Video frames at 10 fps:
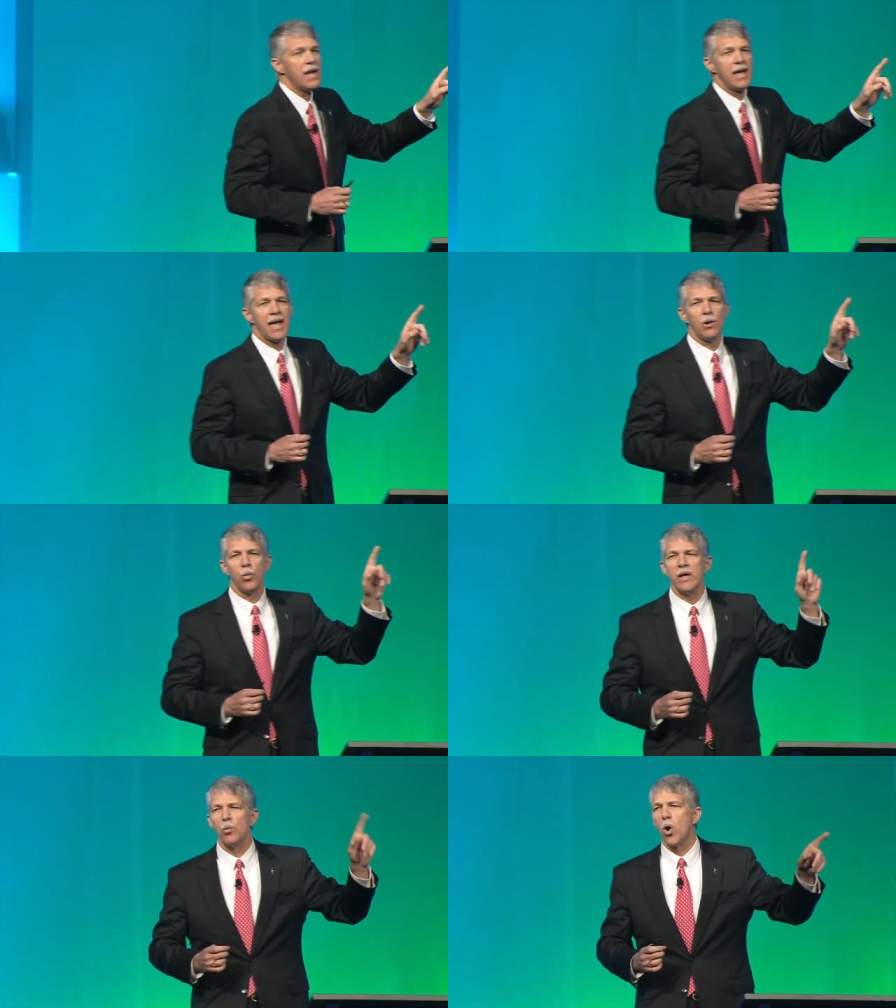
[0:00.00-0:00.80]
and
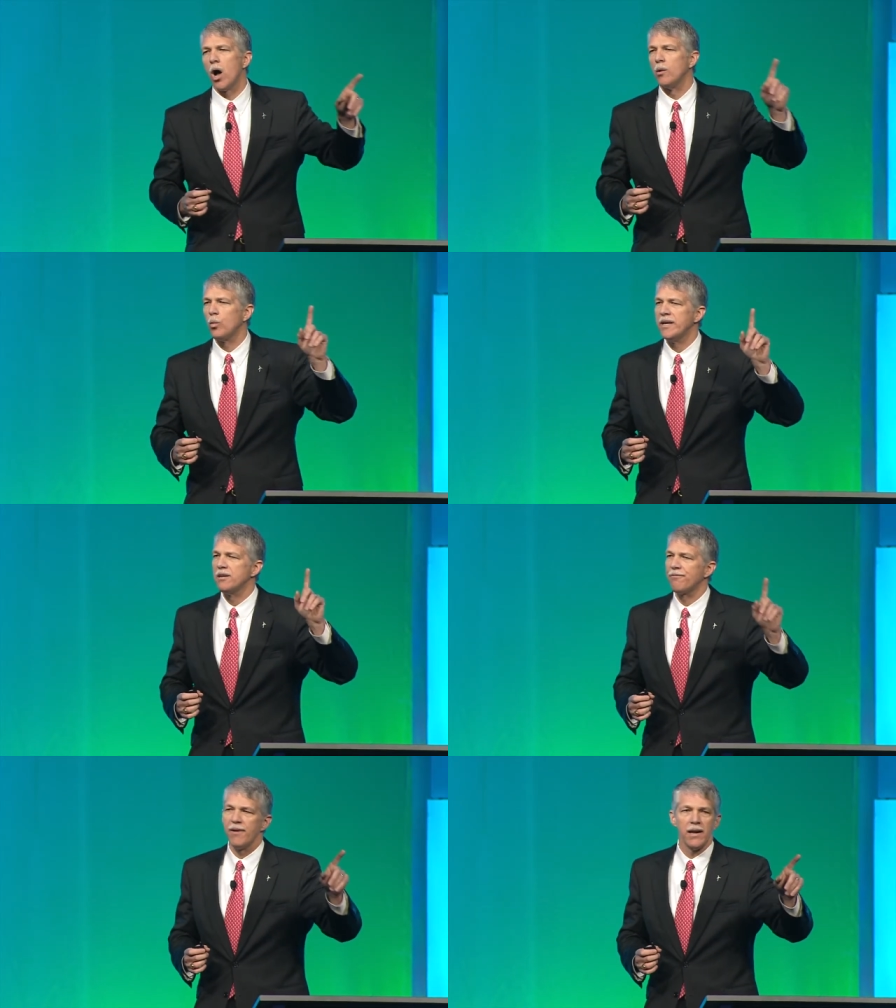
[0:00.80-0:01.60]
we won. We
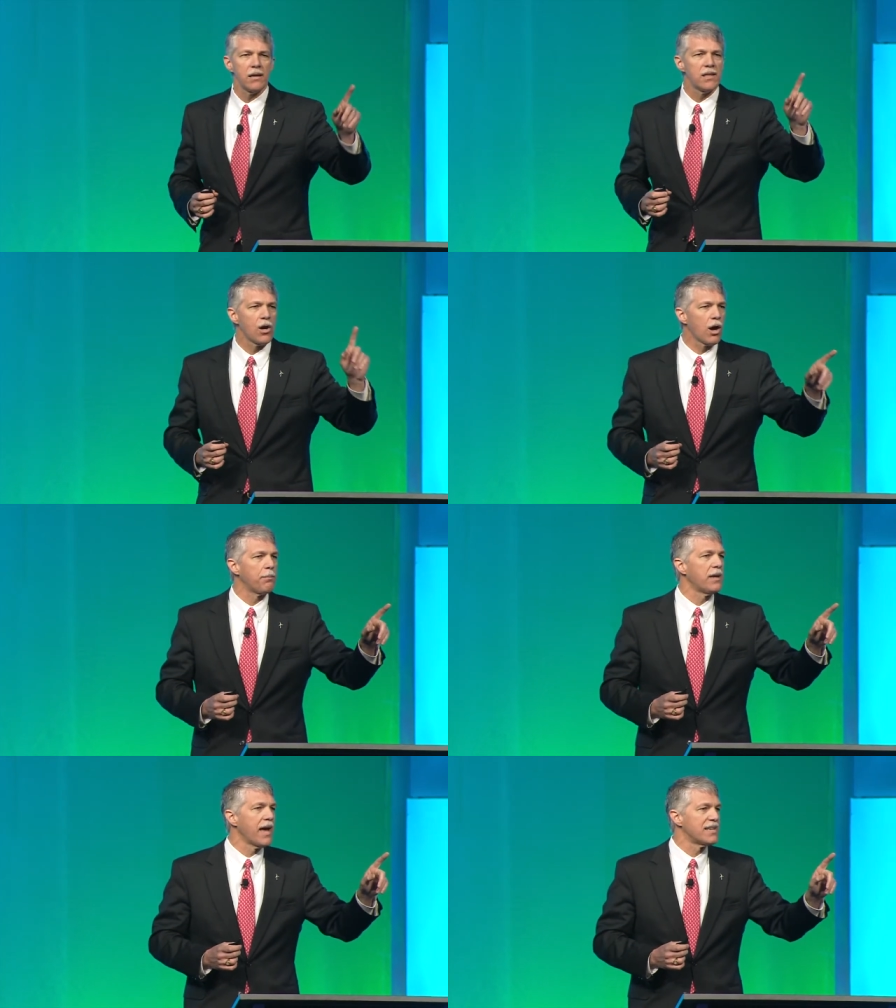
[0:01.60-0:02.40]
defended the
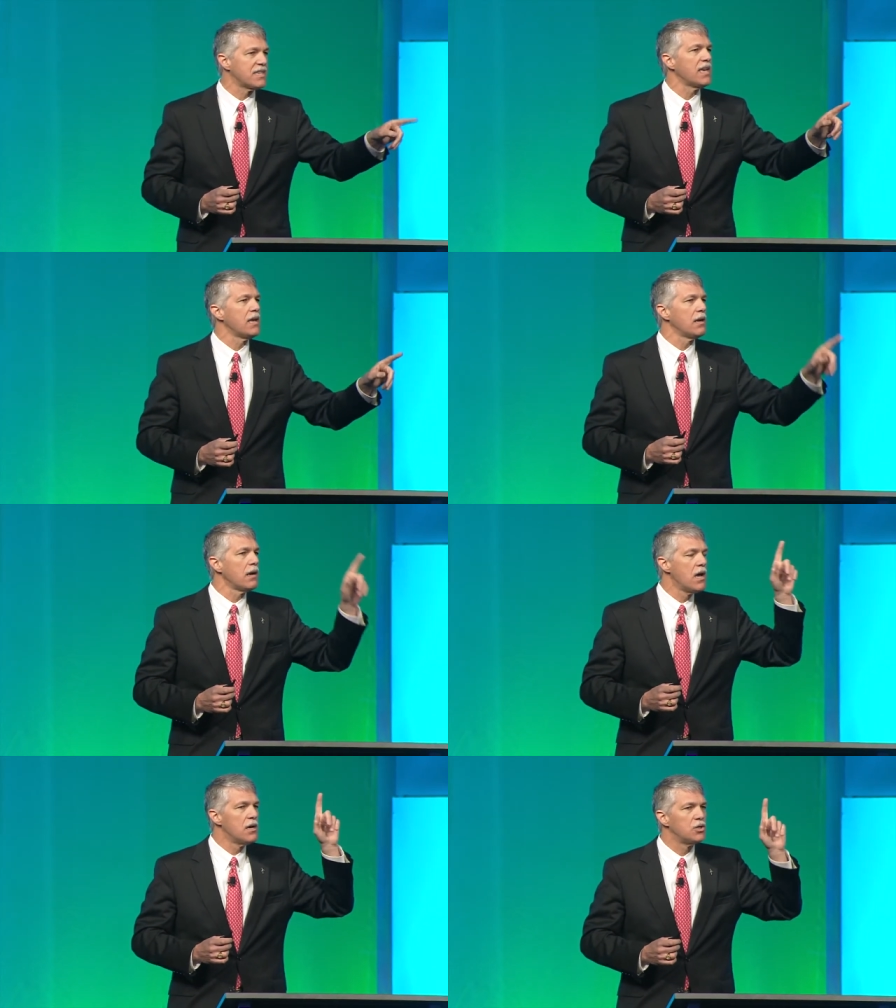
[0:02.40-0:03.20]
RPS in
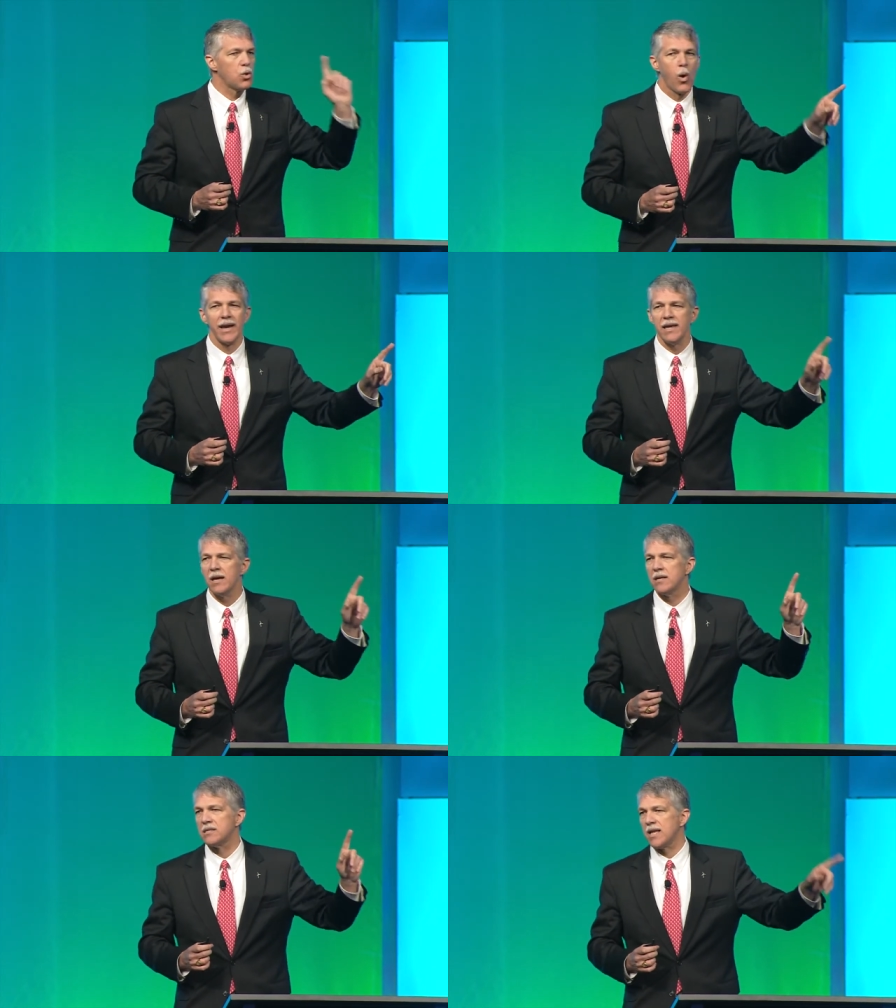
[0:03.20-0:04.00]
20
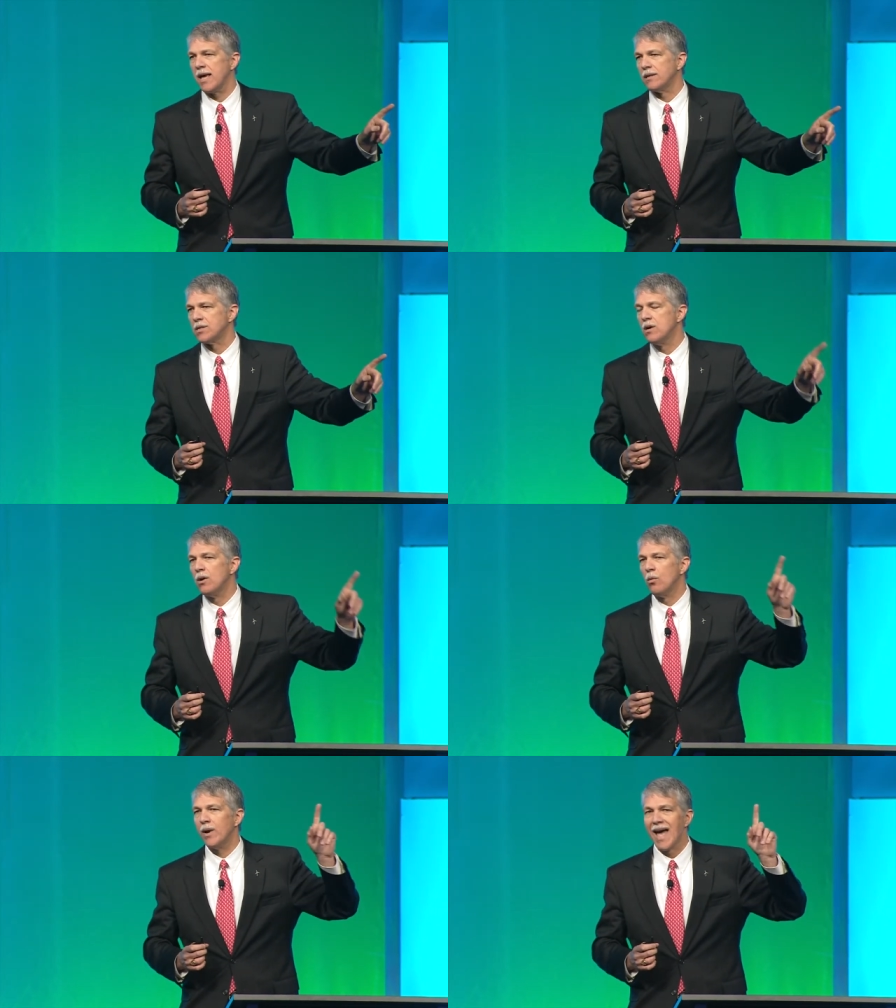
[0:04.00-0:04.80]
states.
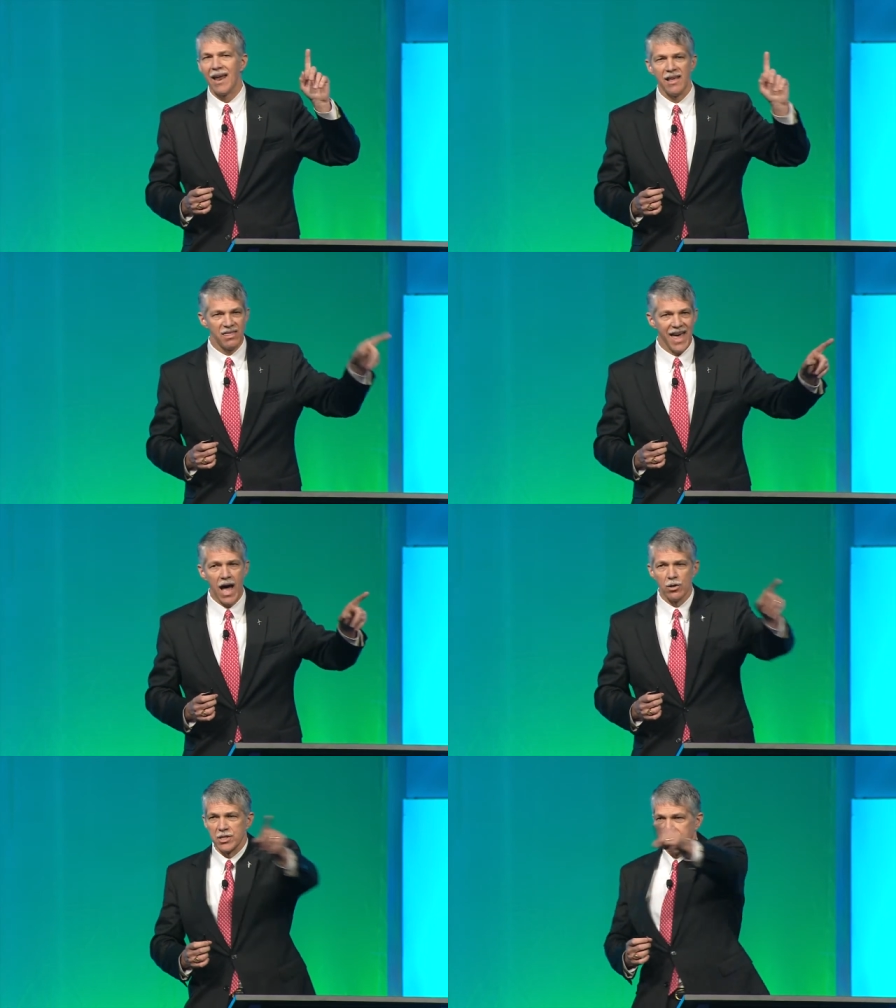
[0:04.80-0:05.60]
We had a
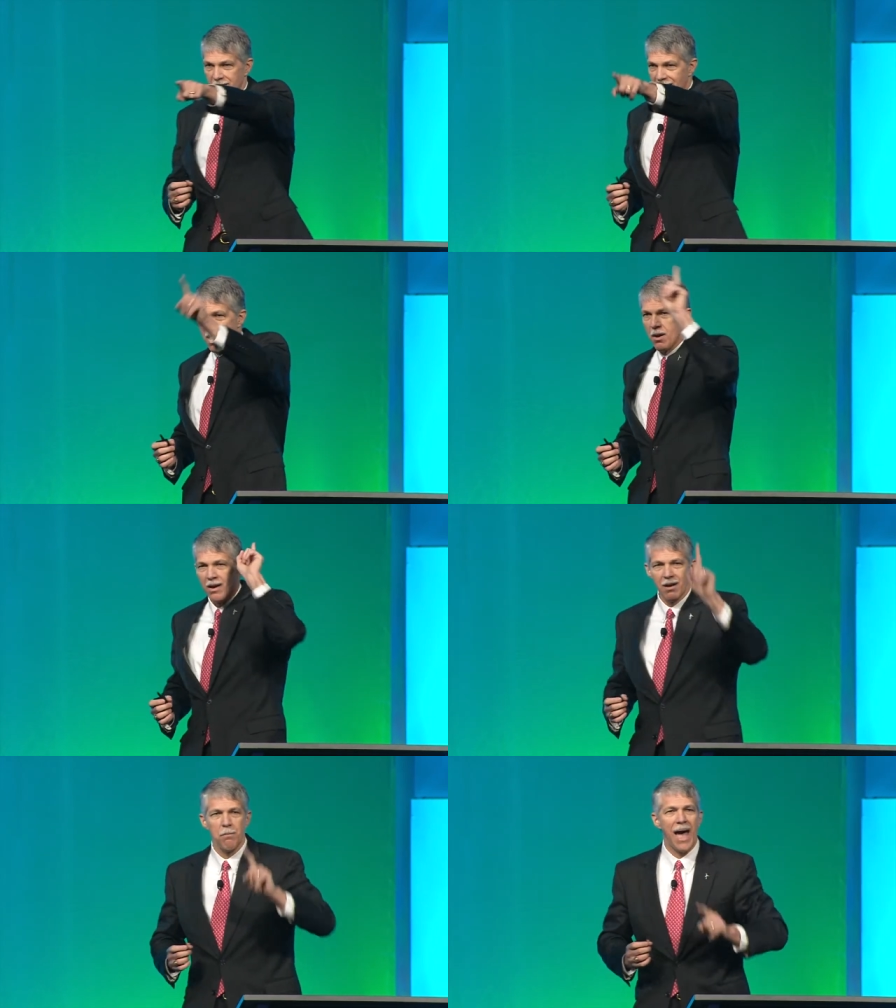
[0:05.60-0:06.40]
1,000
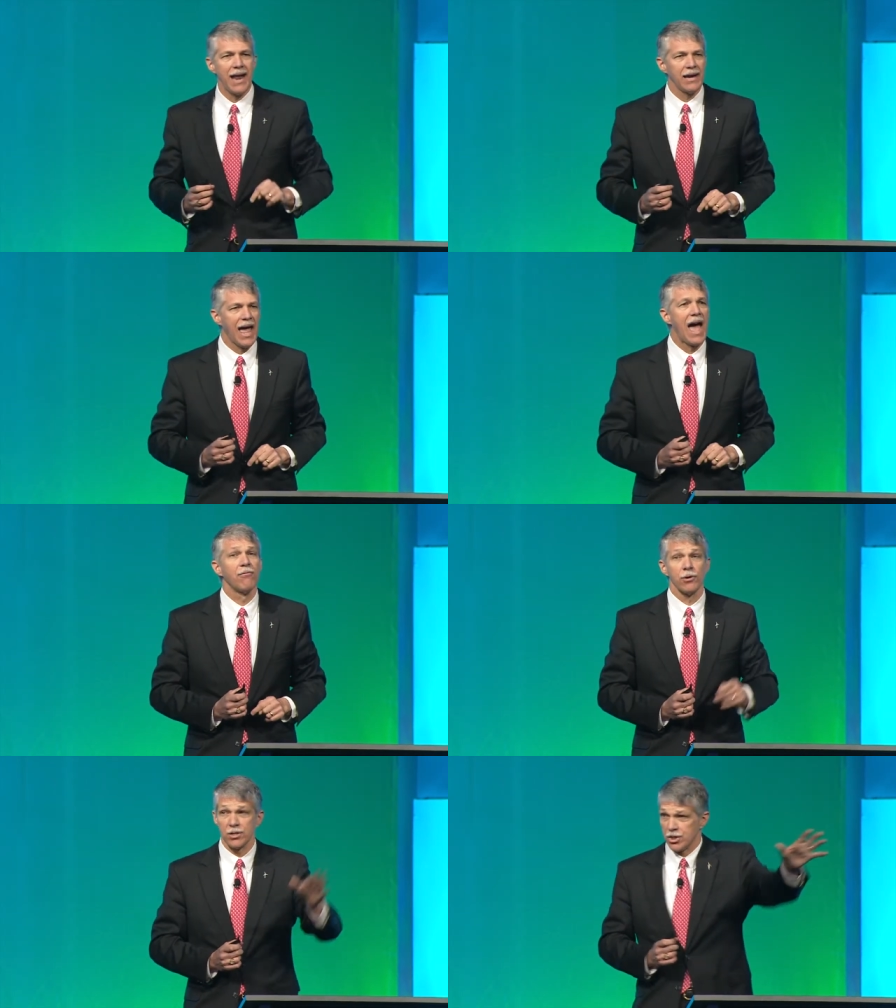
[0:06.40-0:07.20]
batting
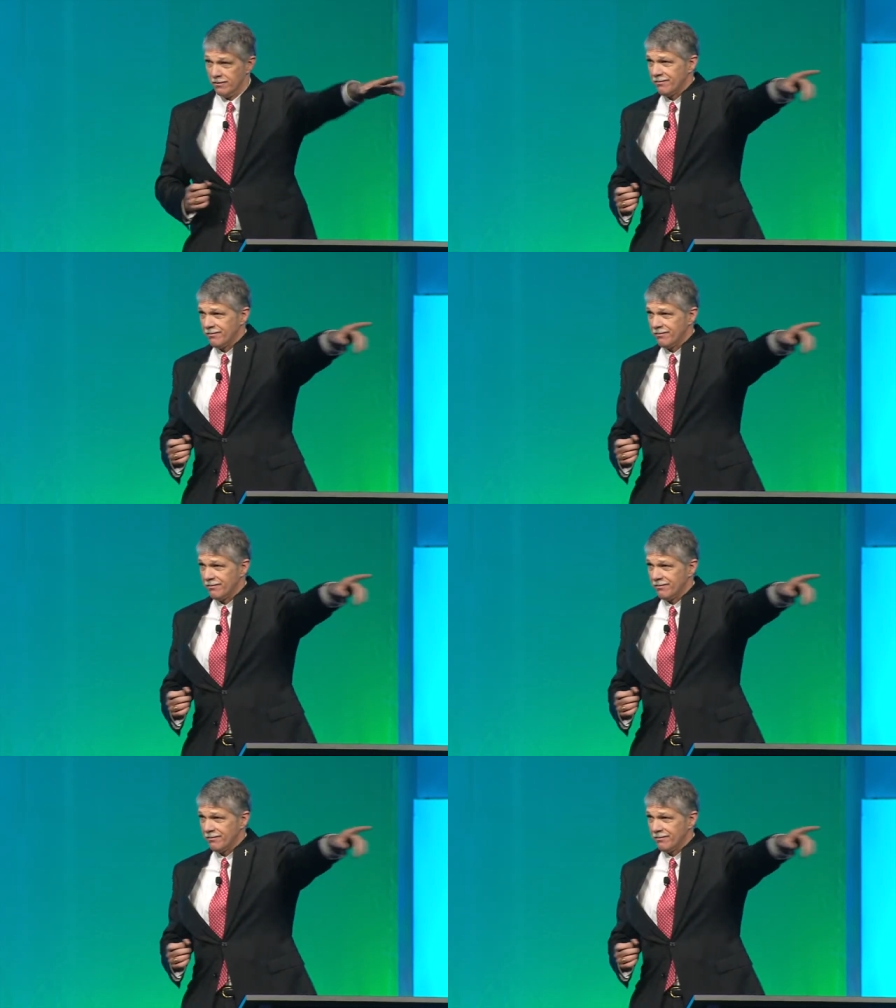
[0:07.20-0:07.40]
average.